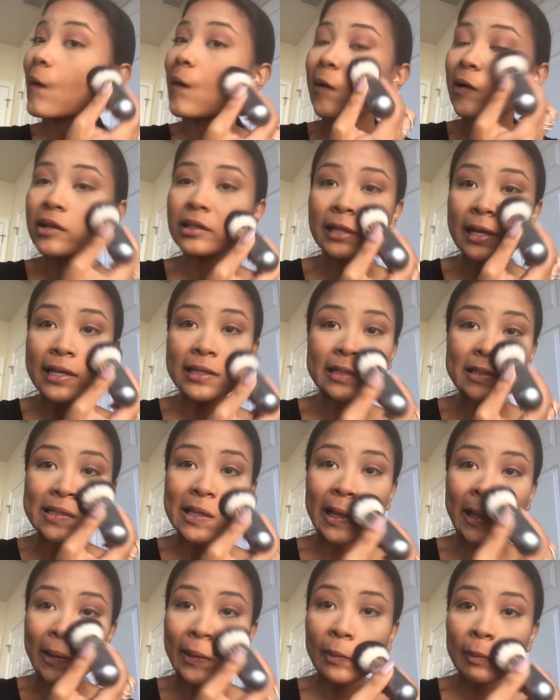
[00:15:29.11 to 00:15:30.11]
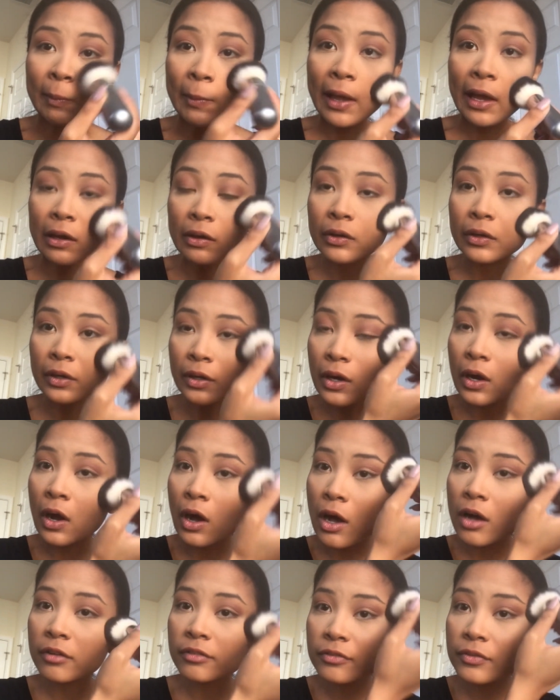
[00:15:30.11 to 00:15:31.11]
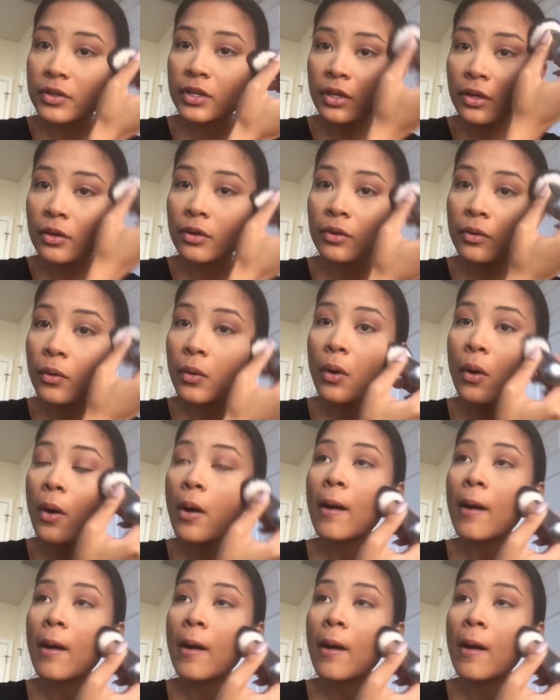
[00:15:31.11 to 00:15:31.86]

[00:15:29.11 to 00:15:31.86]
all that setting powder off too.